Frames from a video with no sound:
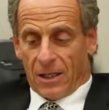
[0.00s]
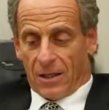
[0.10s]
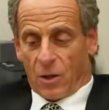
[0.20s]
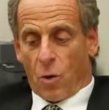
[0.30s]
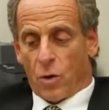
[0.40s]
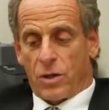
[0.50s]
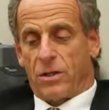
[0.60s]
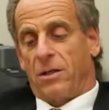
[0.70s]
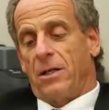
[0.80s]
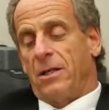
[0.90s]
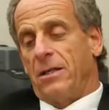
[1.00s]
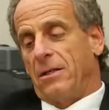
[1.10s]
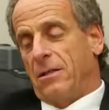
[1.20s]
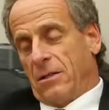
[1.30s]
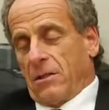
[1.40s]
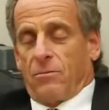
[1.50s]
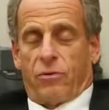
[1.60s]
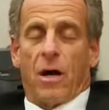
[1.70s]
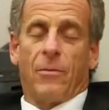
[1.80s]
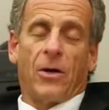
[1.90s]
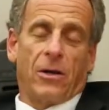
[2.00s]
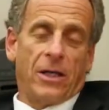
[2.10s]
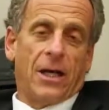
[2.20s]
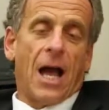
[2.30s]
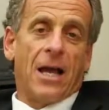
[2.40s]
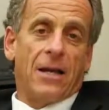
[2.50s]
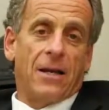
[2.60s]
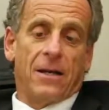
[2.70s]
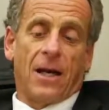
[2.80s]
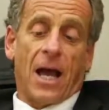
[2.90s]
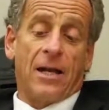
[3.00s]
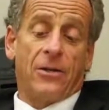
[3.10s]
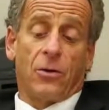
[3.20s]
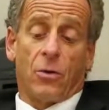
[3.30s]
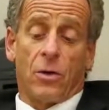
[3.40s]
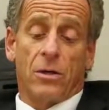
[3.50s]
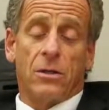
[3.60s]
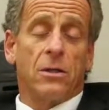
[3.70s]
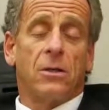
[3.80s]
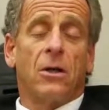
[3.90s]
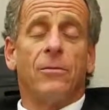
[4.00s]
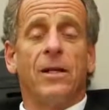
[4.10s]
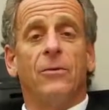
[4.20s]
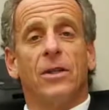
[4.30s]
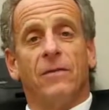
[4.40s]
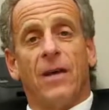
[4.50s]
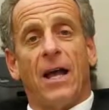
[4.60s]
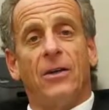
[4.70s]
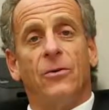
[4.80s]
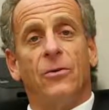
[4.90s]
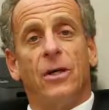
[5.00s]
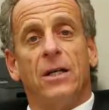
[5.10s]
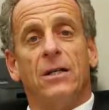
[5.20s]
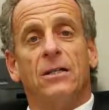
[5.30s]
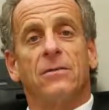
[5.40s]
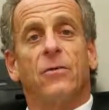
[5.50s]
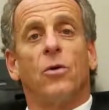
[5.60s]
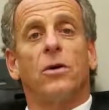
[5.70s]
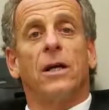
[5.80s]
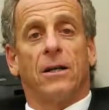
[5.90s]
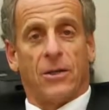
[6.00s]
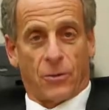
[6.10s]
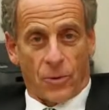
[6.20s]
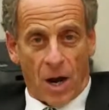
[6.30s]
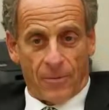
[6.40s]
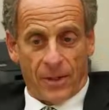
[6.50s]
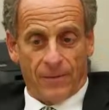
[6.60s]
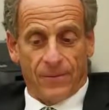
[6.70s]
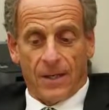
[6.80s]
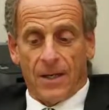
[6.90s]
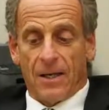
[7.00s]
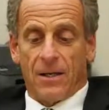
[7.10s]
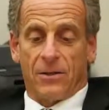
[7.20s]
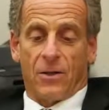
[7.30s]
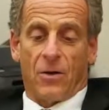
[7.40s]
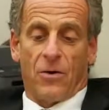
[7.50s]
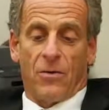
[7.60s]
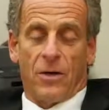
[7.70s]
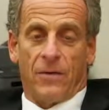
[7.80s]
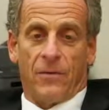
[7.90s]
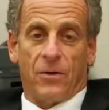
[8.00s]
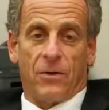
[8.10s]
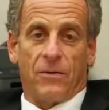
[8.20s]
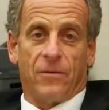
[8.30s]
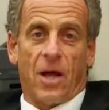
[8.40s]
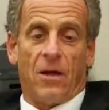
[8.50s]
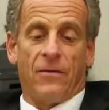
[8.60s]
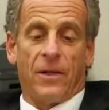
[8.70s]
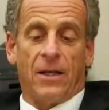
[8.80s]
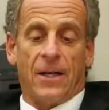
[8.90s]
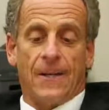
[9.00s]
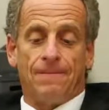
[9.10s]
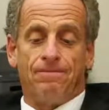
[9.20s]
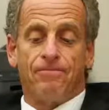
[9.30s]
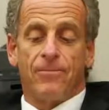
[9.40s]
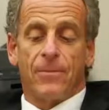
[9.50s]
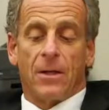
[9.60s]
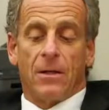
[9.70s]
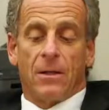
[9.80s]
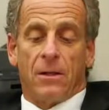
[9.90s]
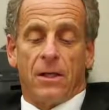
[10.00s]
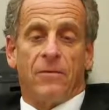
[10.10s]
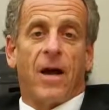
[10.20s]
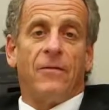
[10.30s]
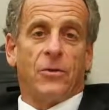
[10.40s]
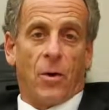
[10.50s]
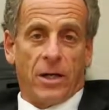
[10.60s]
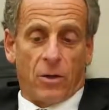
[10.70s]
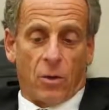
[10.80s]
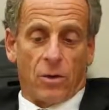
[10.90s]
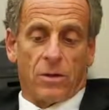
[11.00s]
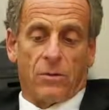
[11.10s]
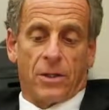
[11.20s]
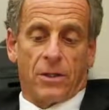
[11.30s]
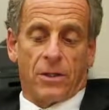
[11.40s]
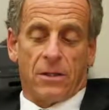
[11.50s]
The course is primarily guided towards determining what the value is for intellectual property. So if you're involved in the 520 course, which